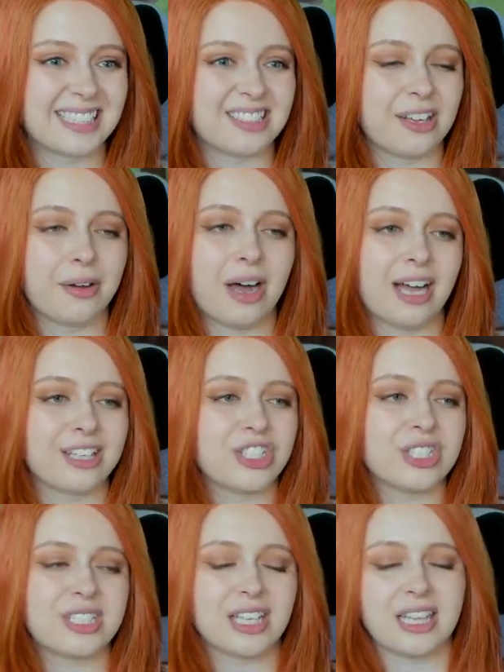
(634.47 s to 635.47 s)
So I
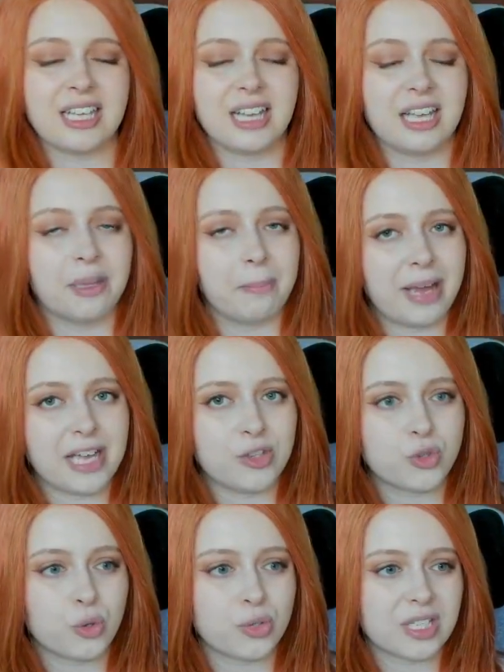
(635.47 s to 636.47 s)
just delete like the main
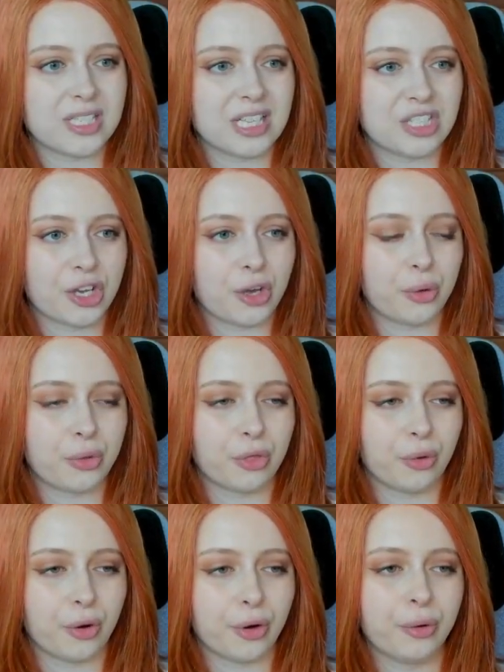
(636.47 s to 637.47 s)
sources as I go
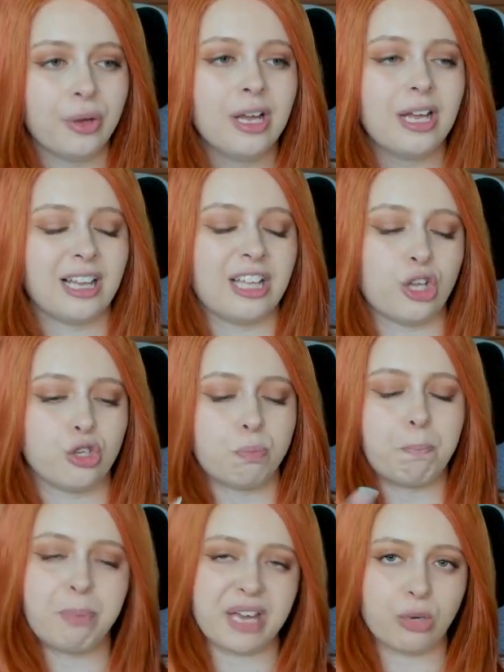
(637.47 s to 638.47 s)
through, like those
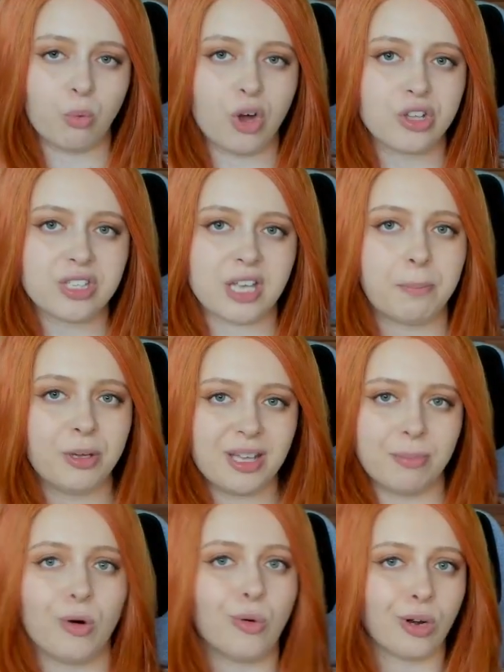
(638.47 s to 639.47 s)
big ones. I put
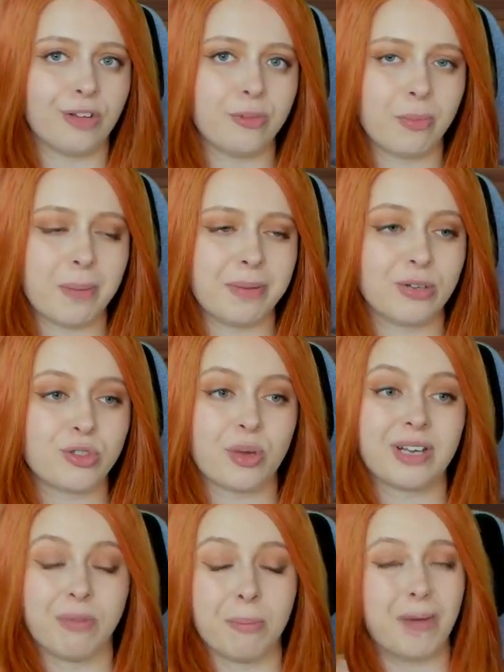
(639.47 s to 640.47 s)
them all over my build so
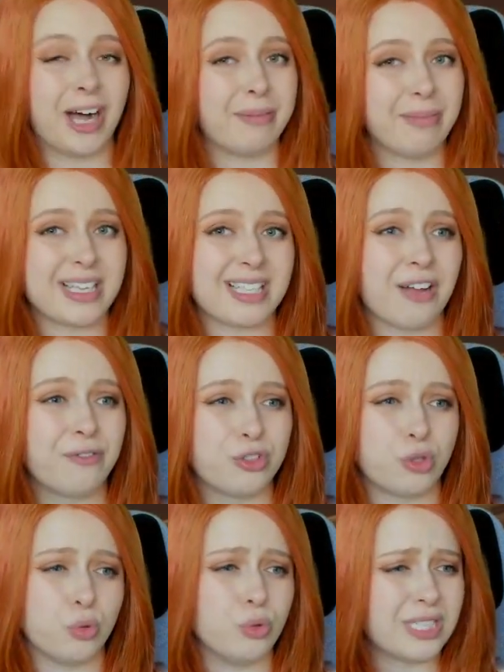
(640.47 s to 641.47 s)
I remind myself
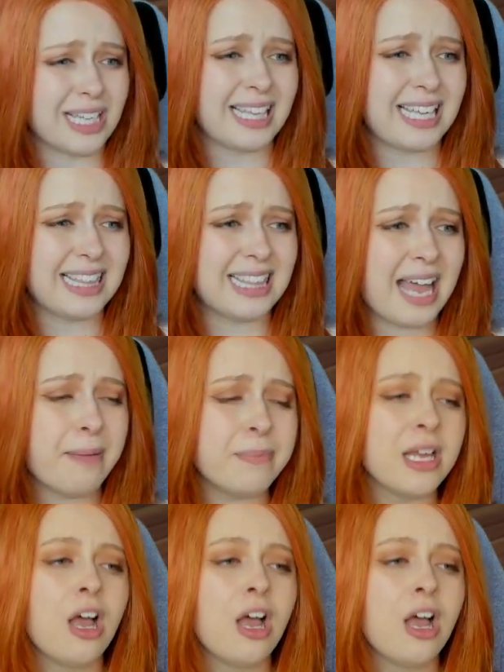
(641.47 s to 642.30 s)
to delete them.